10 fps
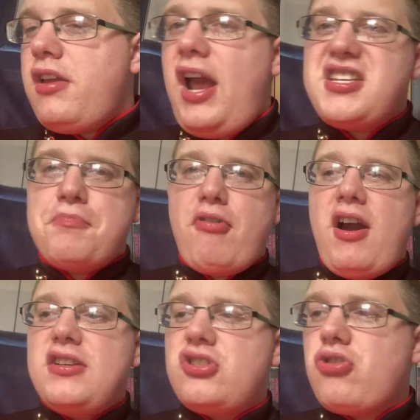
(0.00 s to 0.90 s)

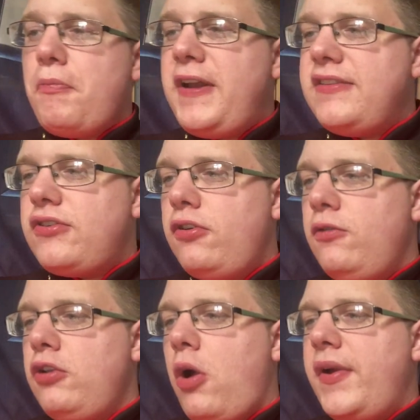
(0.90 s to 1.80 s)
Enterprise, jumping
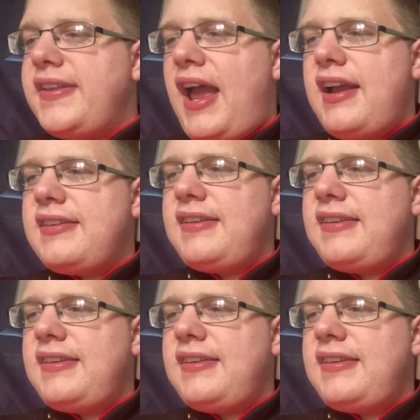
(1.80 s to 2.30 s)
into Lower Deck,